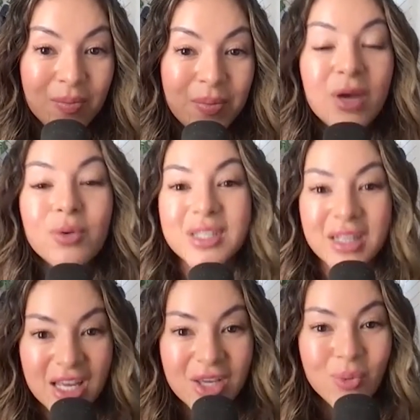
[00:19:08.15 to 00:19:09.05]
But it was
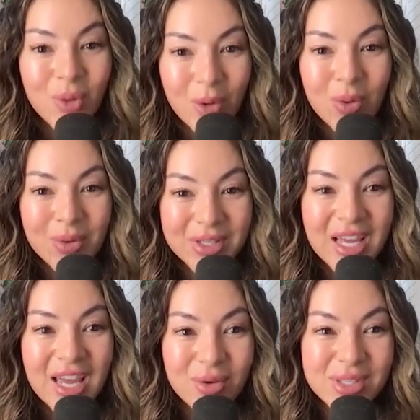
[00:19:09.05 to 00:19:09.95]
like we were
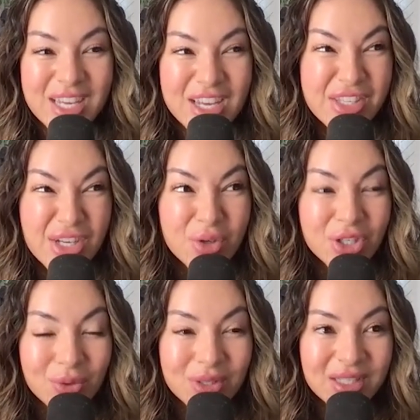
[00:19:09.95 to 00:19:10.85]
saying, it was easier when
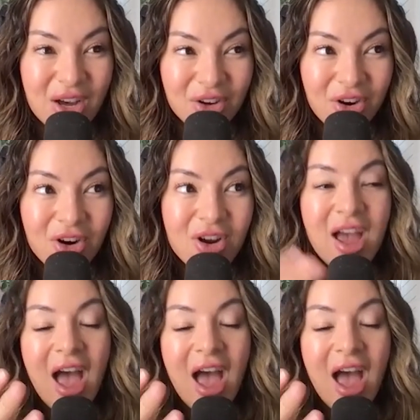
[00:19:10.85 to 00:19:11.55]
she was younger.